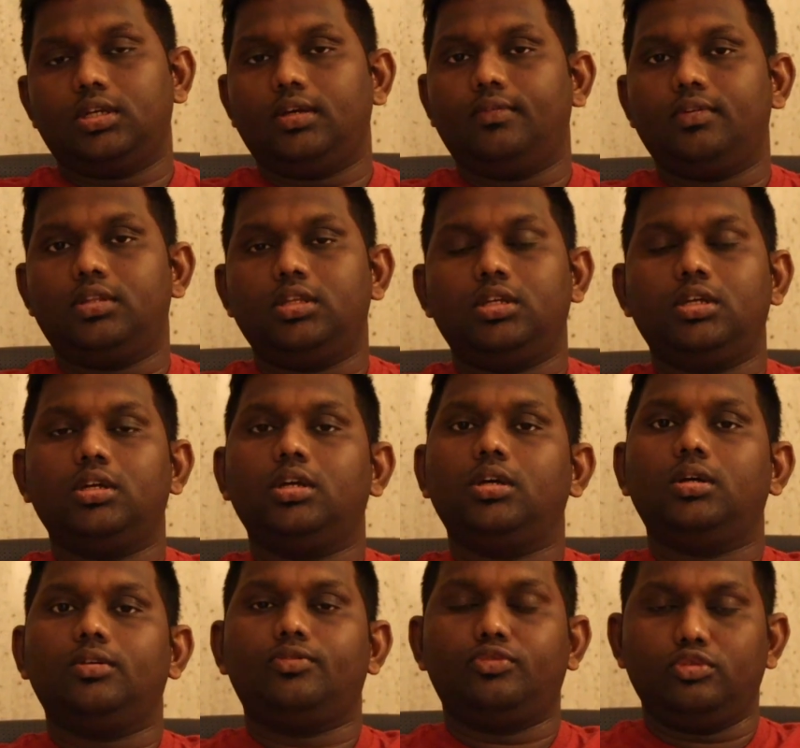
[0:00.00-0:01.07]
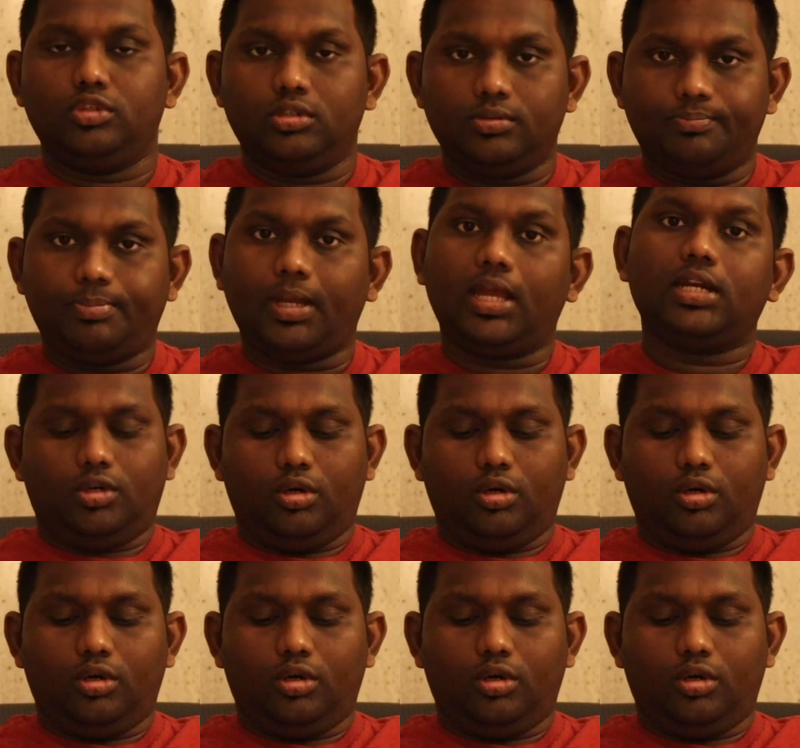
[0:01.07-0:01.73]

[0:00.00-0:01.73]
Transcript: everything full packed.